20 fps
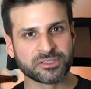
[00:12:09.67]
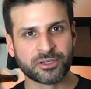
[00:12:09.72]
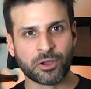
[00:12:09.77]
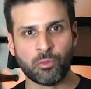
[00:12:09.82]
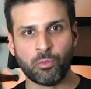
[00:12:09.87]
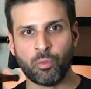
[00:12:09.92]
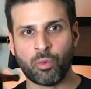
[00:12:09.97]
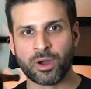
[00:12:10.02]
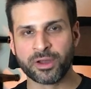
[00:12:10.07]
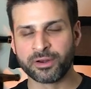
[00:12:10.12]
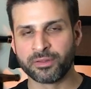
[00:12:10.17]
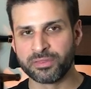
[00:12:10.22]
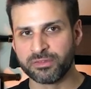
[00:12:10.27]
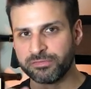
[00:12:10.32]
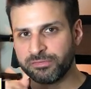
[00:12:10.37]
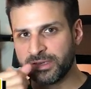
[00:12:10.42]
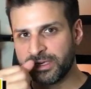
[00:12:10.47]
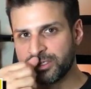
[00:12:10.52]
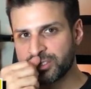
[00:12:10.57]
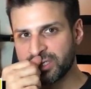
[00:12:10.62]
to go 1 on the
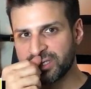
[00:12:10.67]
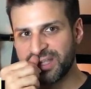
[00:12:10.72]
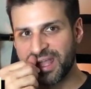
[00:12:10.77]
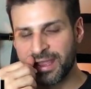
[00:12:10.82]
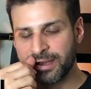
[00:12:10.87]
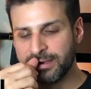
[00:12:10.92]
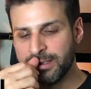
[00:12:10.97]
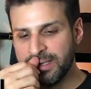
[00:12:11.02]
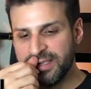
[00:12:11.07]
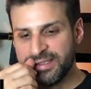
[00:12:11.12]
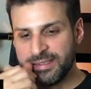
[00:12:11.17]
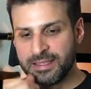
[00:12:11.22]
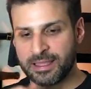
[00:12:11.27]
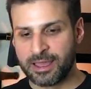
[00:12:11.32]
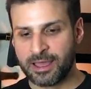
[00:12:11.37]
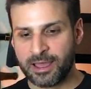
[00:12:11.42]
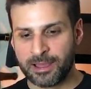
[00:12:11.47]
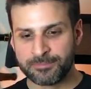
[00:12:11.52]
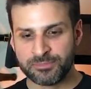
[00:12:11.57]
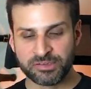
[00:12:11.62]
finish again,
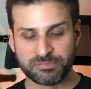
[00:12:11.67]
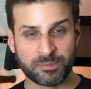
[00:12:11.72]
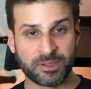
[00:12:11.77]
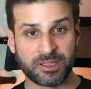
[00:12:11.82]
just